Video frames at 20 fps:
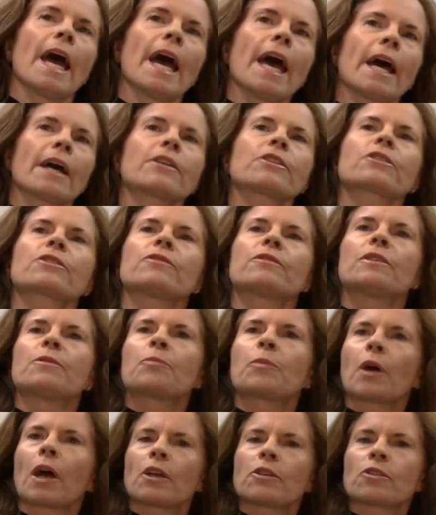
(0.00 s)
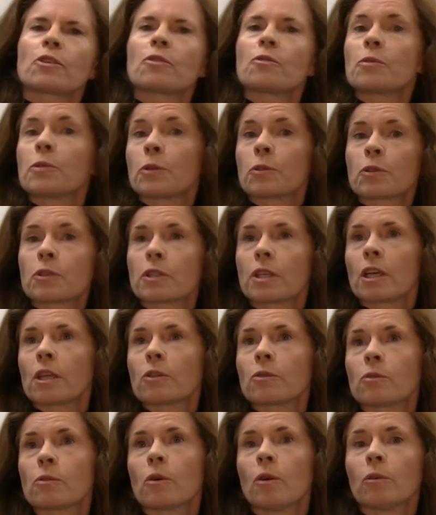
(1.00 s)
ask if the price of the real
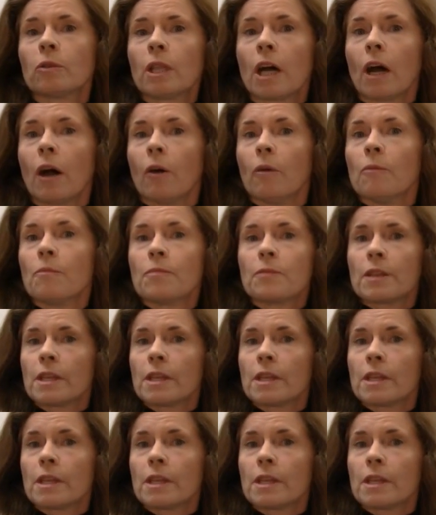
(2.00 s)
estate will go down.